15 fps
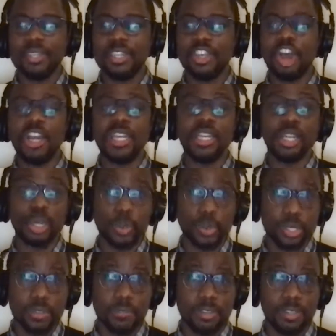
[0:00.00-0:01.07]

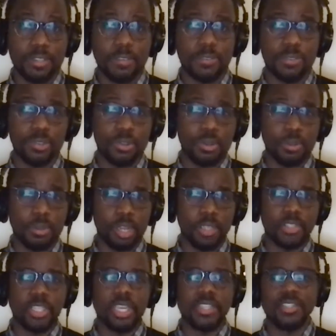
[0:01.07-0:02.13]
non-inclusiveness of certain
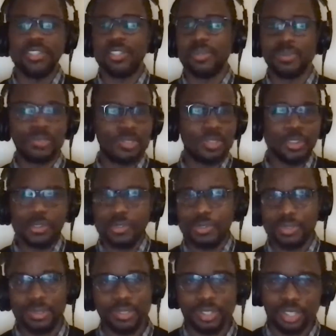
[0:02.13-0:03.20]
blockchains, just you know,
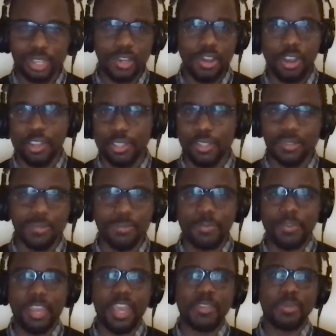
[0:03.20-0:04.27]
sheer cost
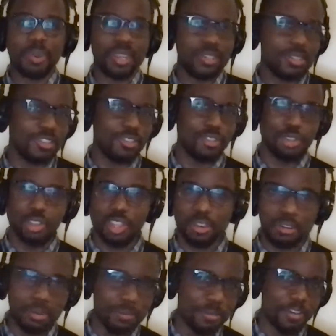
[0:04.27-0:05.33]
of gas prices on
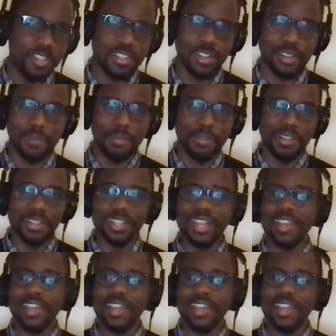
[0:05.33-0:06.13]
Ethereum, for example.